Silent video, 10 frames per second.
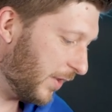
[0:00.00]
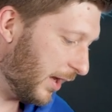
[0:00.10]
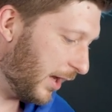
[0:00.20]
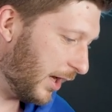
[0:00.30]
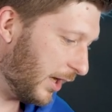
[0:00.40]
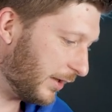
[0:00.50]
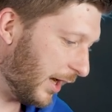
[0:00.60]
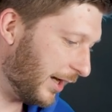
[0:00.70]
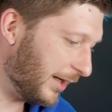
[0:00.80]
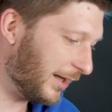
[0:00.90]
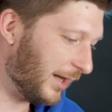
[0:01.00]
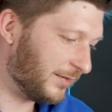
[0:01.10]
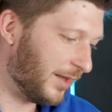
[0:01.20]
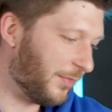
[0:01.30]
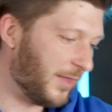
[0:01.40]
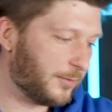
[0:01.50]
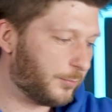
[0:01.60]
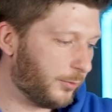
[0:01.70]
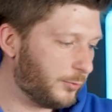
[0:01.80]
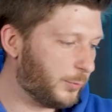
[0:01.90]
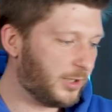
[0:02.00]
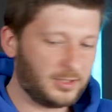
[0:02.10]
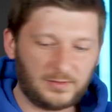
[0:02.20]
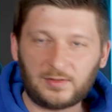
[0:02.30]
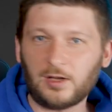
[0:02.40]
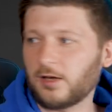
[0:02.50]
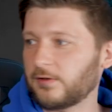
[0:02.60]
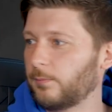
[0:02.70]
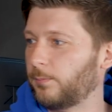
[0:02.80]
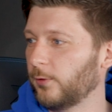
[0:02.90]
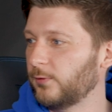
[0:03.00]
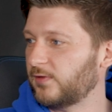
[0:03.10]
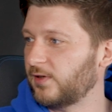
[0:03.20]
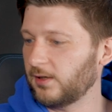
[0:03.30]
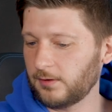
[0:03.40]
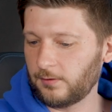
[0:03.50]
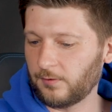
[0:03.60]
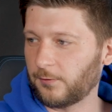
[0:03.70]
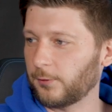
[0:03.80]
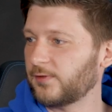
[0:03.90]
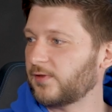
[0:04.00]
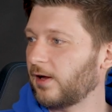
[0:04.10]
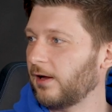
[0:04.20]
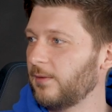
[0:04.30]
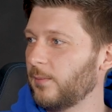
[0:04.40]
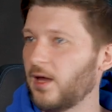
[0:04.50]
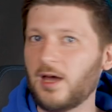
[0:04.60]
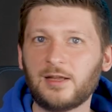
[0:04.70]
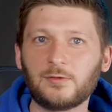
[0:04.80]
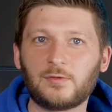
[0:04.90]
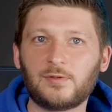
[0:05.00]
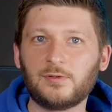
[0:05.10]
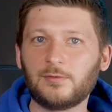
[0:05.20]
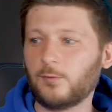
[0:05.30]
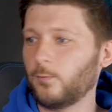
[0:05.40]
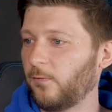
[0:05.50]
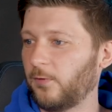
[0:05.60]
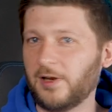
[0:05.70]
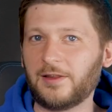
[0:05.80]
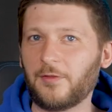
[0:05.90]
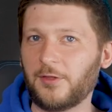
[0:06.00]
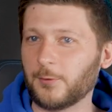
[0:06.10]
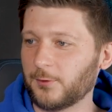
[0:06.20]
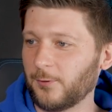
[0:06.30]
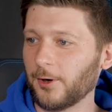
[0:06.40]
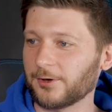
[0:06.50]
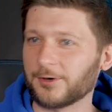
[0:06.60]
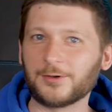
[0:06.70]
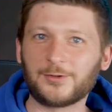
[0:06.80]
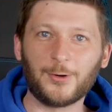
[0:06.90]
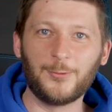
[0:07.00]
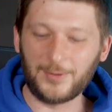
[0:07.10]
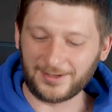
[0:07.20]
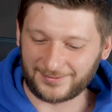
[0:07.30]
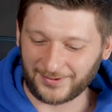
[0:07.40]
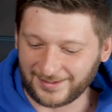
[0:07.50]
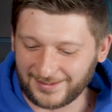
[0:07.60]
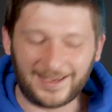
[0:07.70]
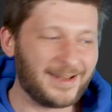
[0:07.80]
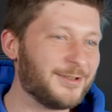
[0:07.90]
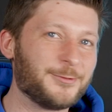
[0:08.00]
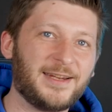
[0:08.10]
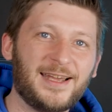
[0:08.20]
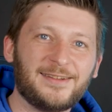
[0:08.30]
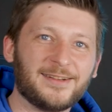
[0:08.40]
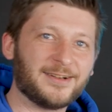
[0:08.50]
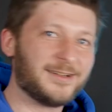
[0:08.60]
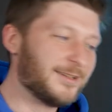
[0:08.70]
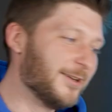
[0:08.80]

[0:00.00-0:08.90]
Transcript: And I guess at that point we can start posting the first time and filling that thing with water. So we are finally getting to an end here.